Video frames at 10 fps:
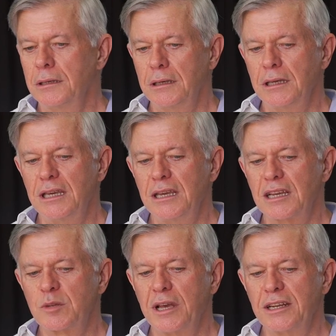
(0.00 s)
he
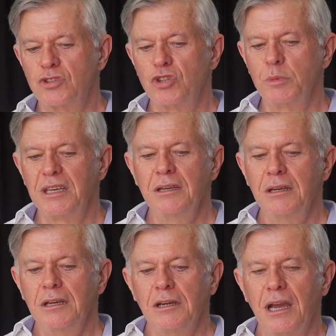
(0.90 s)
explained it to me
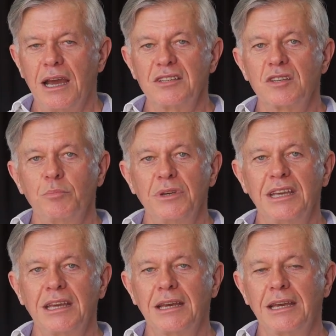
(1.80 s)
as
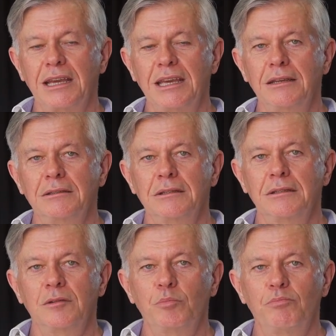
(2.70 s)
being a
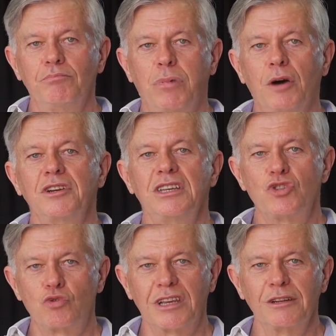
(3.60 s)

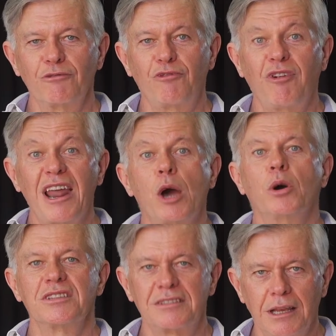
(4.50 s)
poverty-stricken
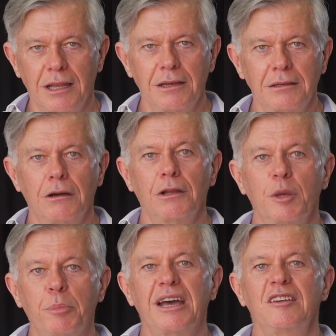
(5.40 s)
flower seller on
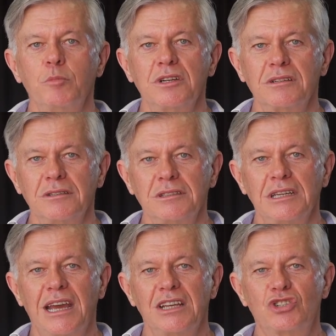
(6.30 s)
the pavement
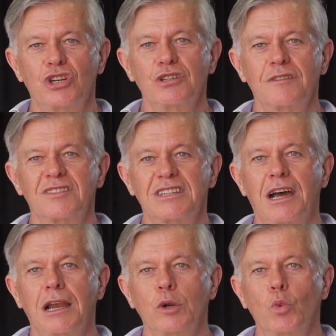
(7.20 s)
as Joseph
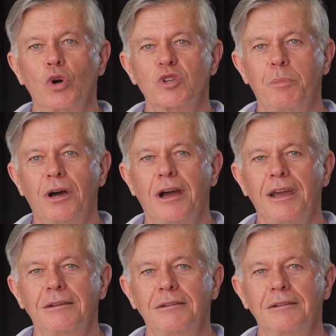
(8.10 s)
Stalin walks by,